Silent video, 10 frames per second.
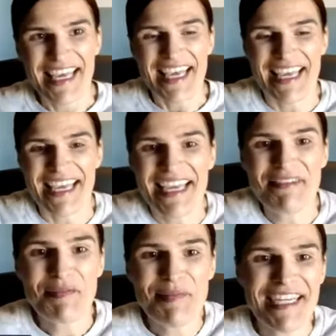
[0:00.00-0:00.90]
Hey
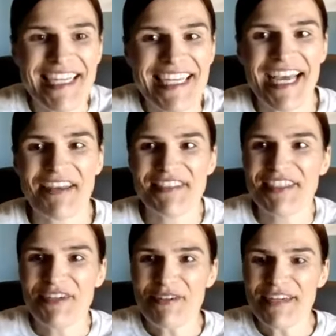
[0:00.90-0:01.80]
everybody, how's it
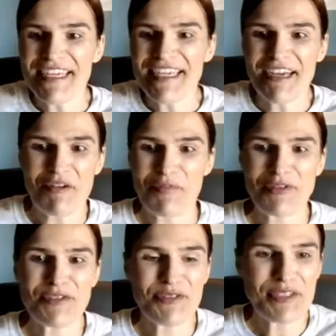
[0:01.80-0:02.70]
going? I hope you're
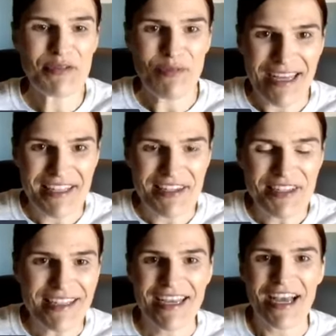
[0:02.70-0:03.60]
doing well.